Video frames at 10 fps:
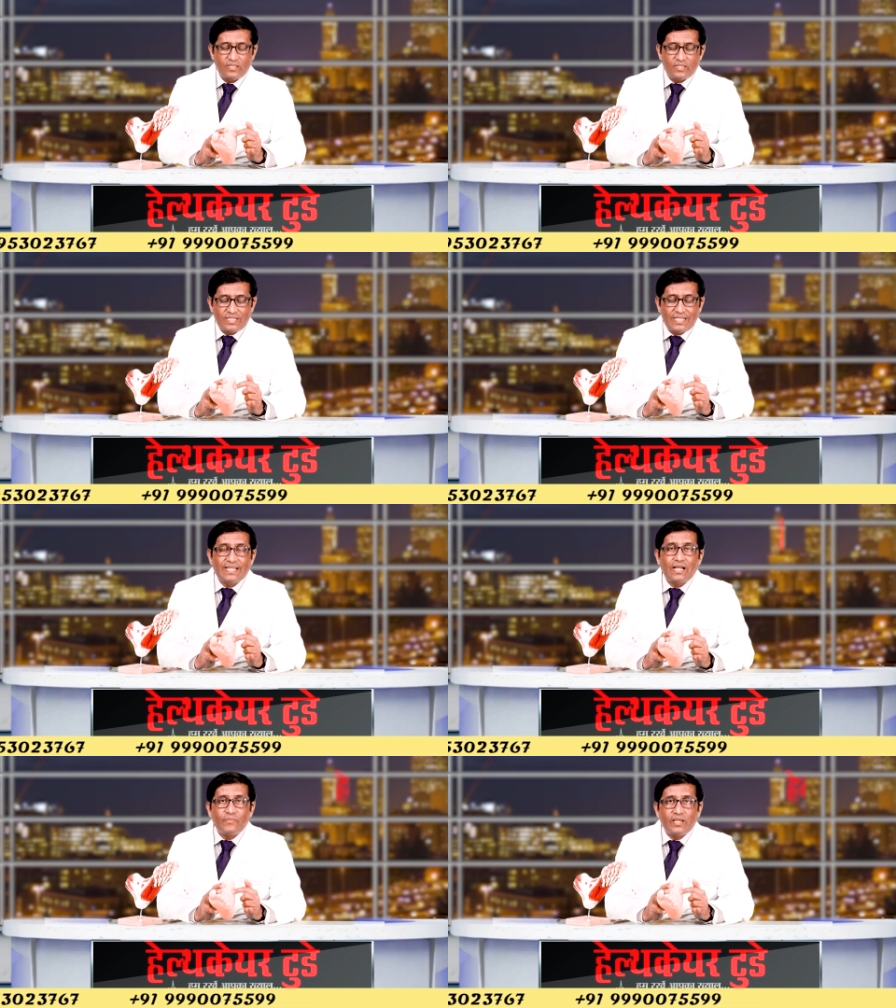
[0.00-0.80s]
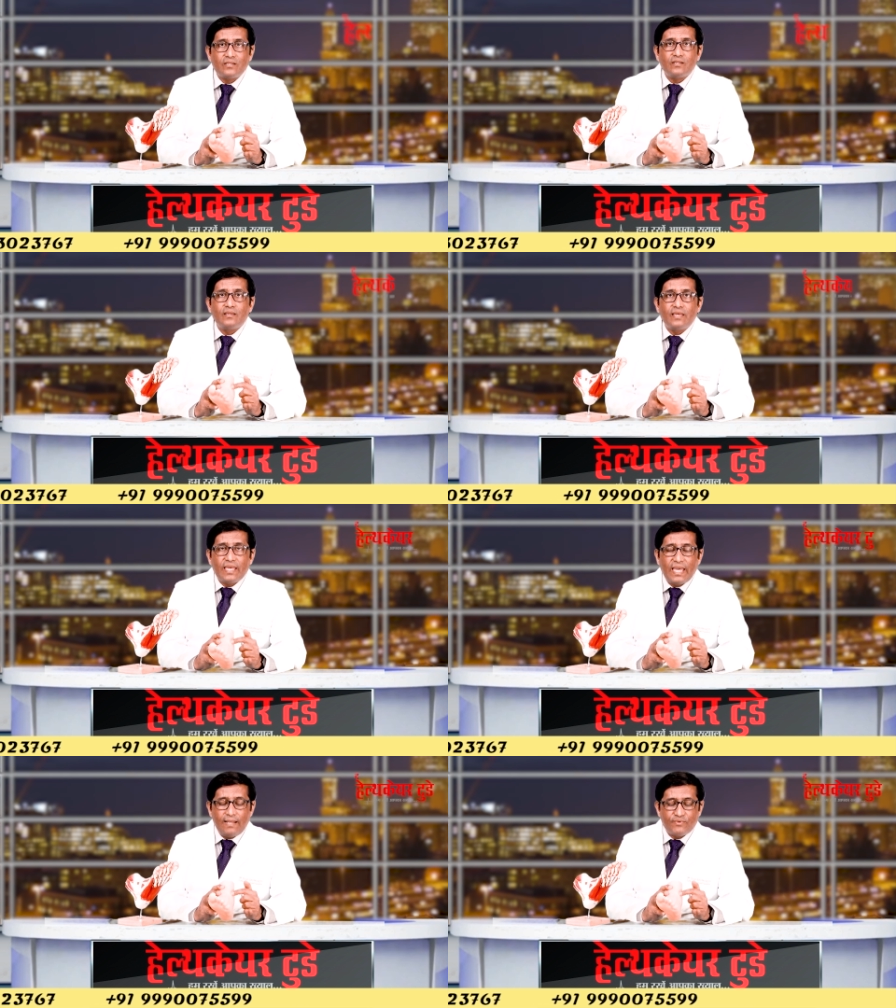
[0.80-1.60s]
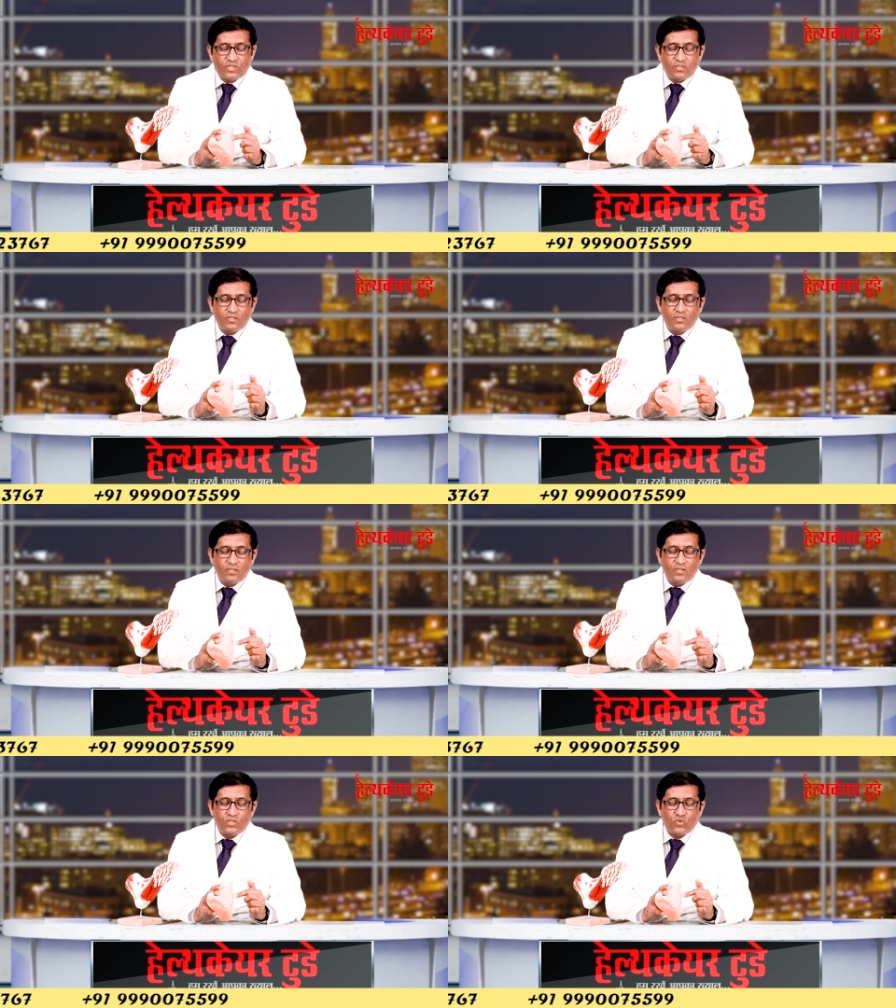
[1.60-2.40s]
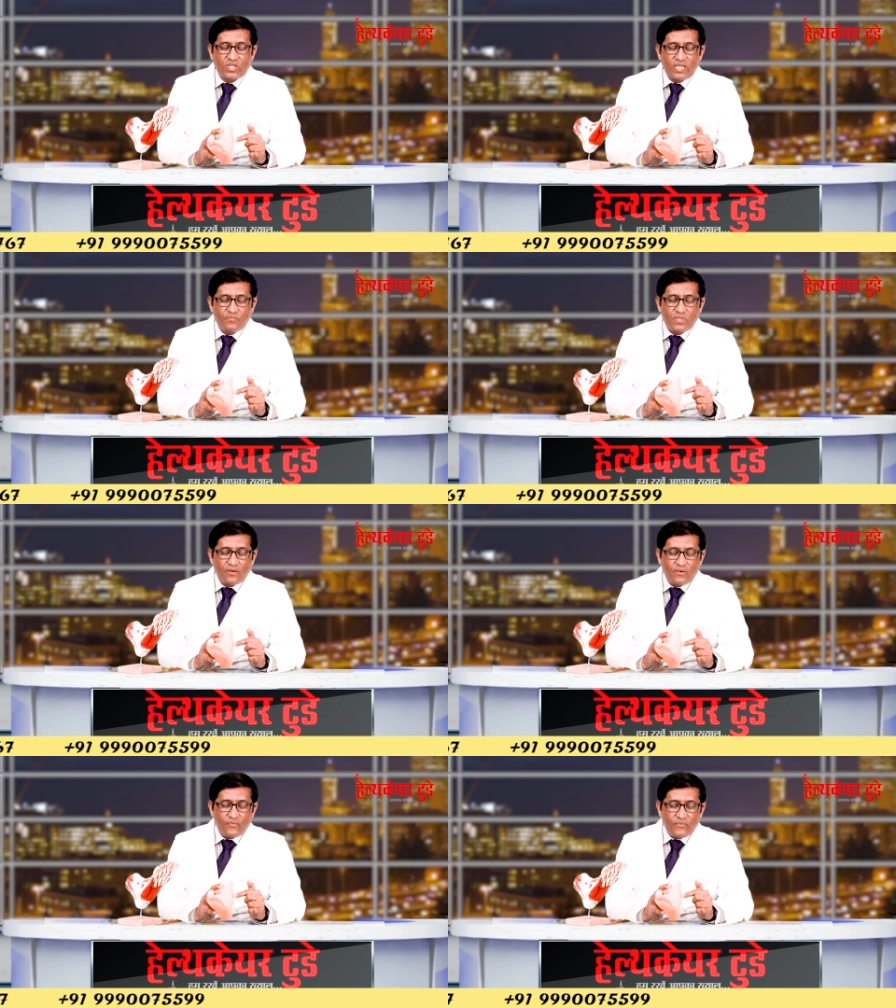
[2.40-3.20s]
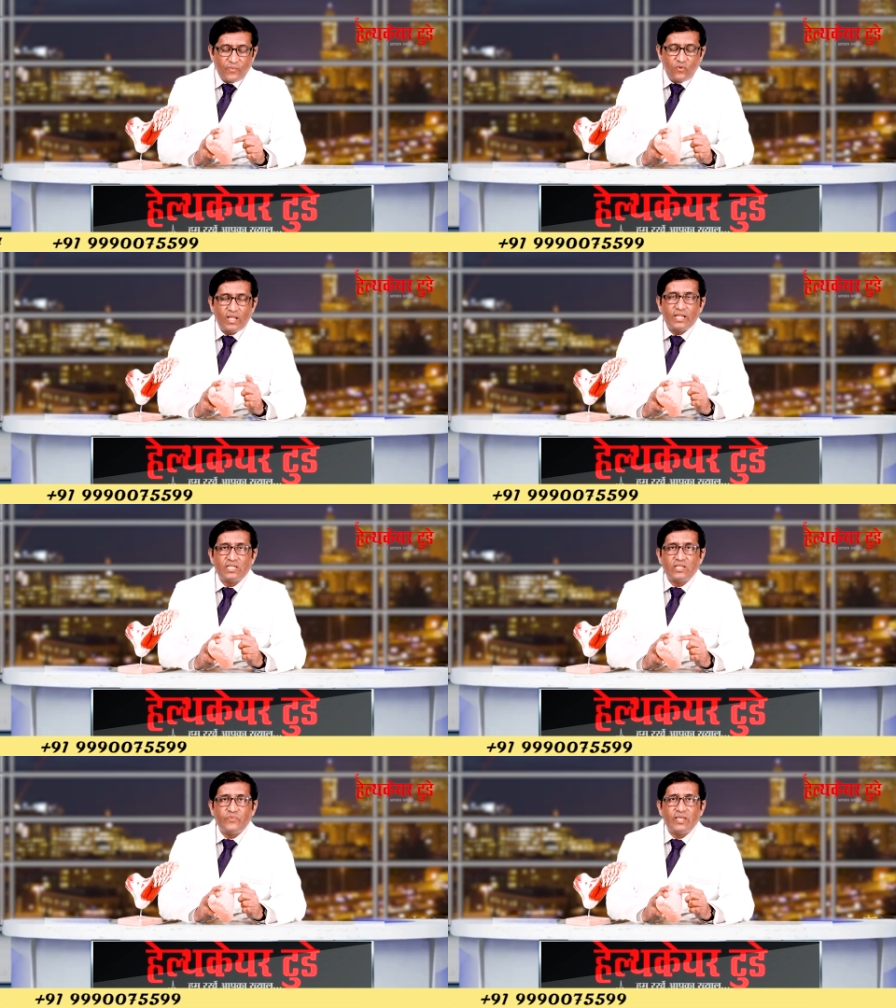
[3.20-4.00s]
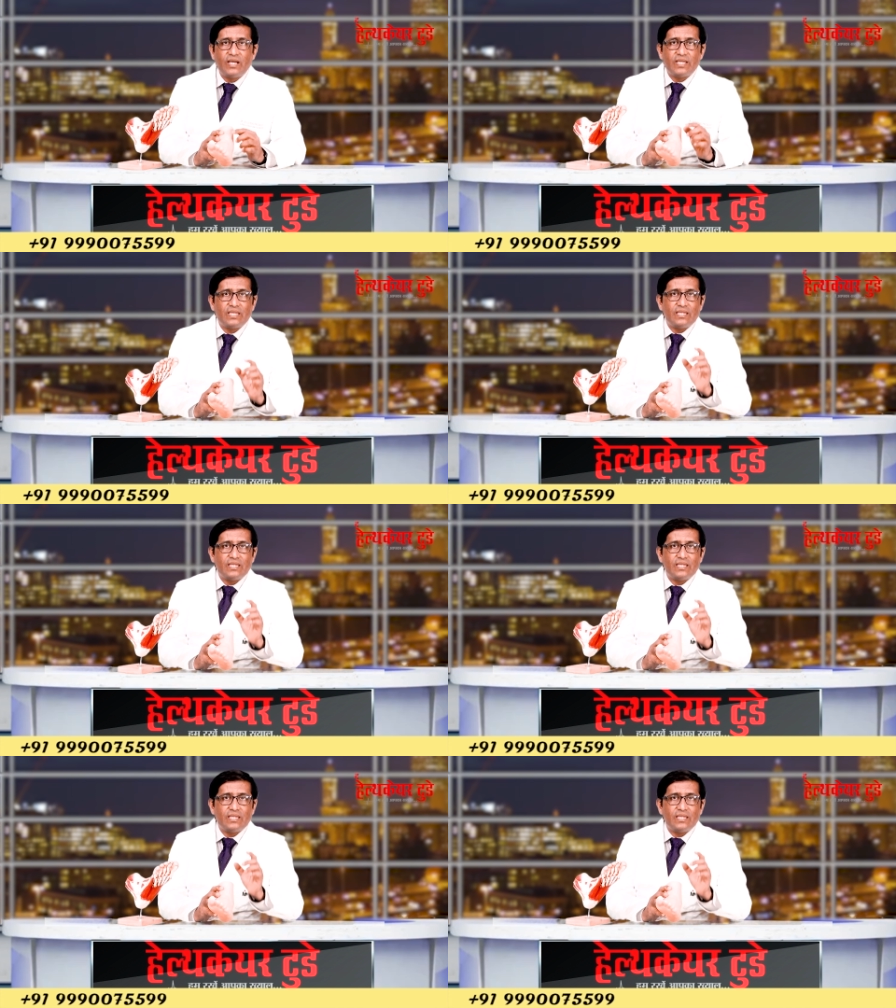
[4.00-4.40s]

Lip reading: This ligament helps to keep the fibula and tibia